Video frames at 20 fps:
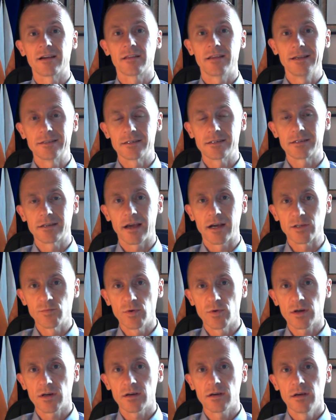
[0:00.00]
thesis
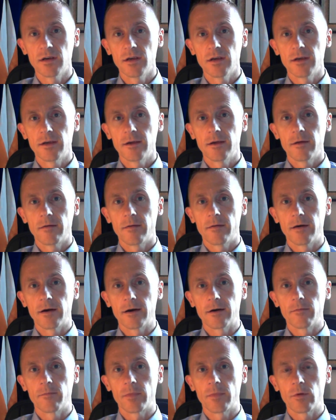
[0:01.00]
textbook.
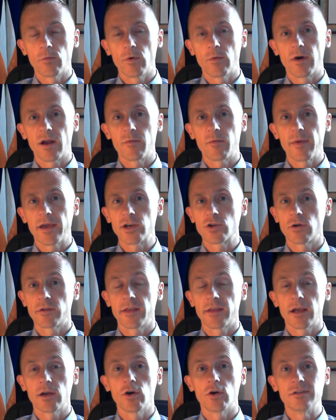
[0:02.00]
We want to make sure
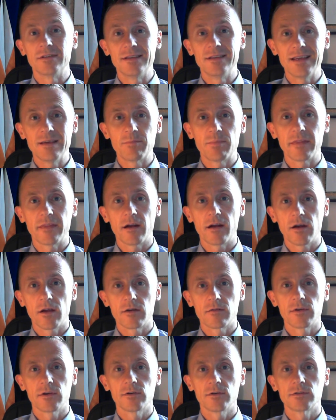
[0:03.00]
they go deep in their
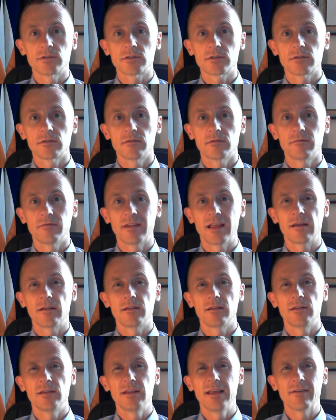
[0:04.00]
interviews. They
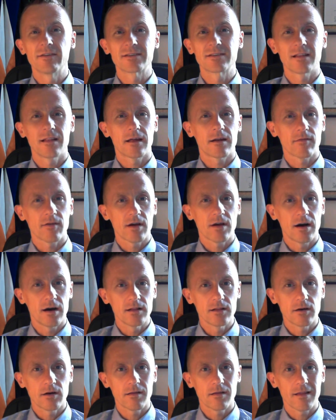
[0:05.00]
give us a lot of
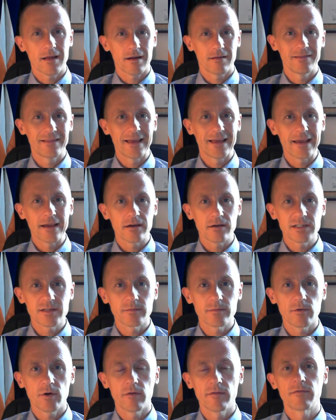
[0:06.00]
color, a lot of layers
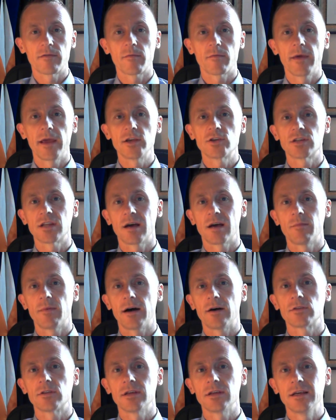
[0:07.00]
of information
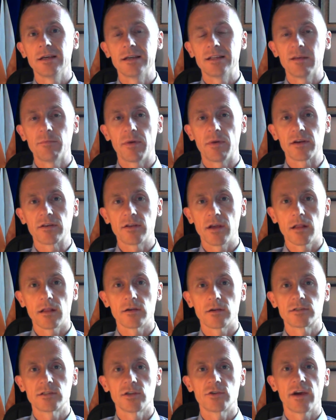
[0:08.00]
about the
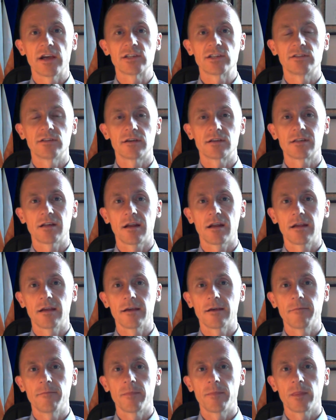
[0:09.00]
particular situation they're
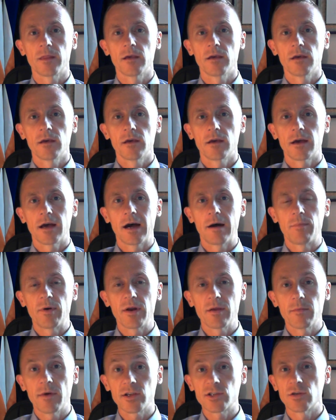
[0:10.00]
studying.
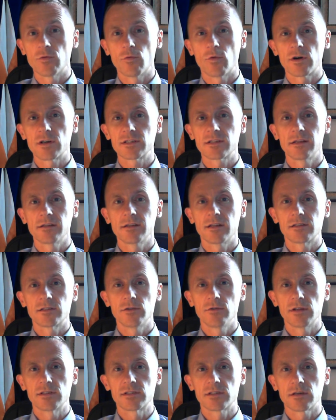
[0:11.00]
Pretty much the worst thing that
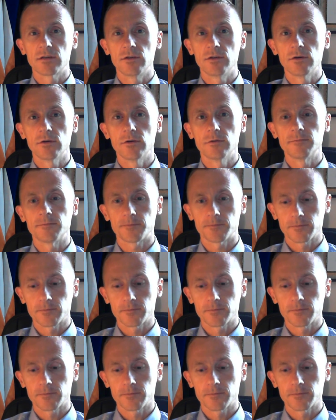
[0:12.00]
students can do